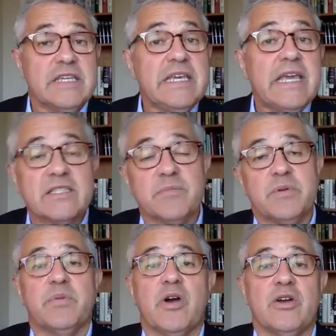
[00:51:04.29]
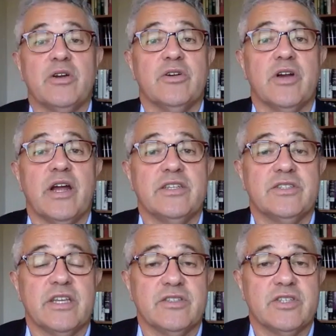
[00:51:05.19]
He hasn't been pardoned or had his
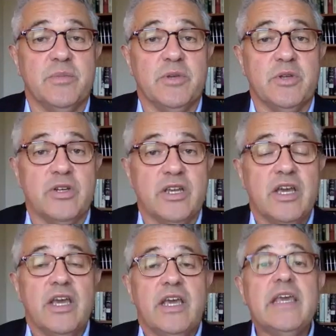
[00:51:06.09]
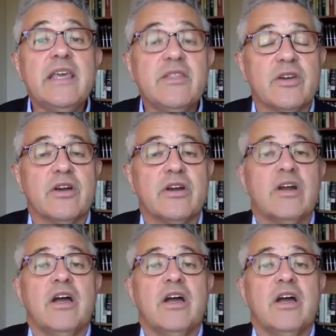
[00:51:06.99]
sentence commuted either,